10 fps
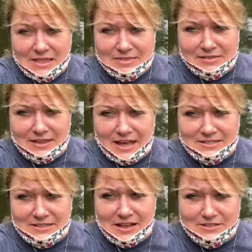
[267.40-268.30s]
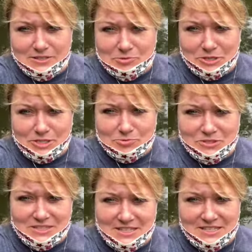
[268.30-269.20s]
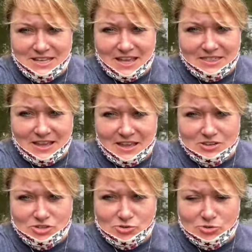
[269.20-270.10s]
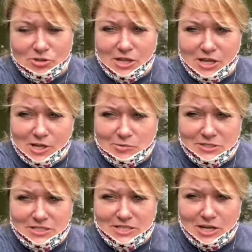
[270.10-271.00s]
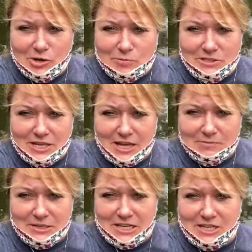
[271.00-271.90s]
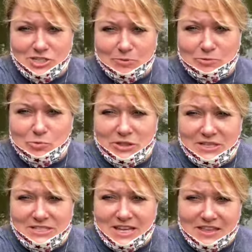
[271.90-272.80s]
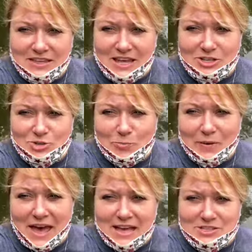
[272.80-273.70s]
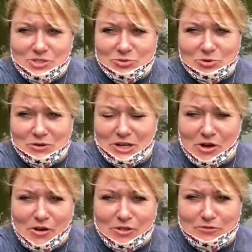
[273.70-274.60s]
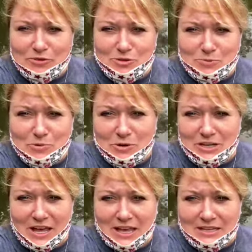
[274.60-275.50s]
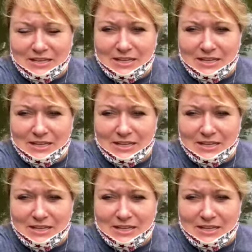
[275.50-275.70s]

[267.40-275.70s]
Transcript: The last consequence was the death angel. It was a terrible time in Egypt when the death angel passed through and all the firstborn died.